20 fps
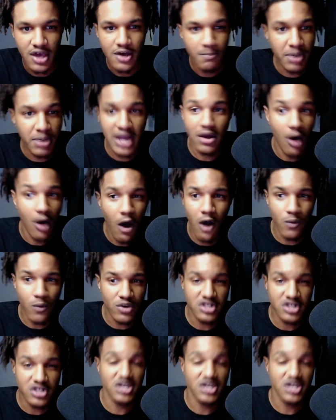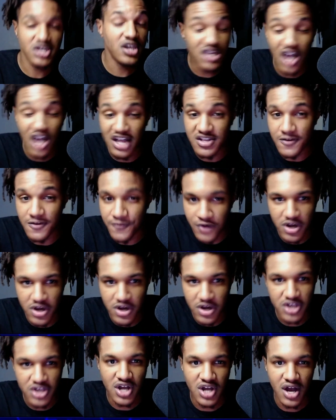by an already idiotic
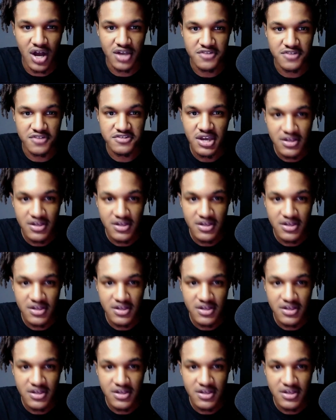franchise.